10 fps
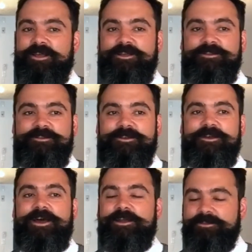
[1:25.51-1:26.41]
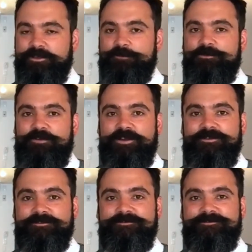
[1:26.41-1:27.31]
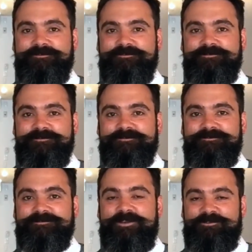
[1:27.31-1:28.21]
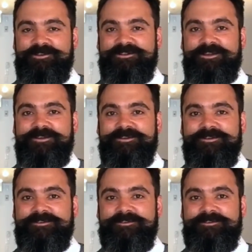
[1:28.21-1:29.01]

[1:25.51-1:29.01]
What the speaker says: and I think you'll be fine. Have a great day.